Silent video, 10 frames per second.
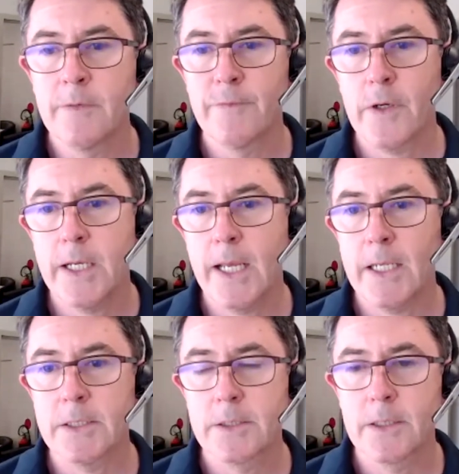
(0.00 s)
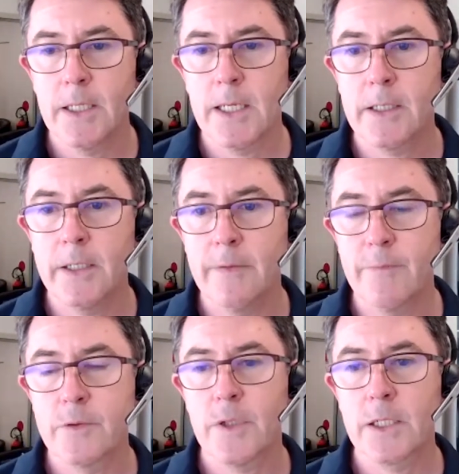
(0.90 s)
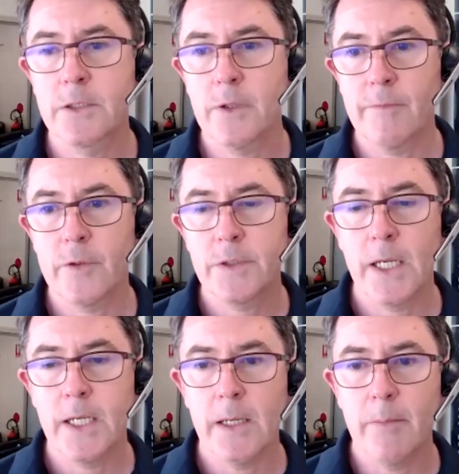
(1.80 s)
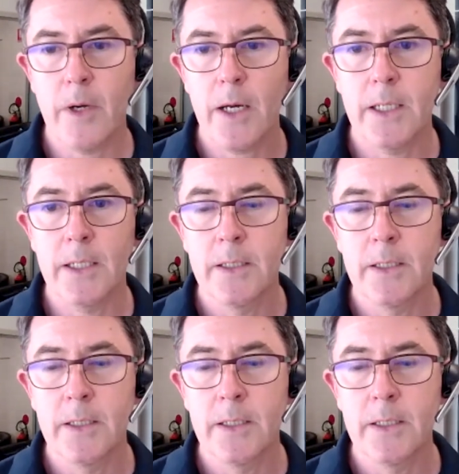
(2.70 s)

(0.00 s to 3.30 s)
finance infrastructure over a 10-year mine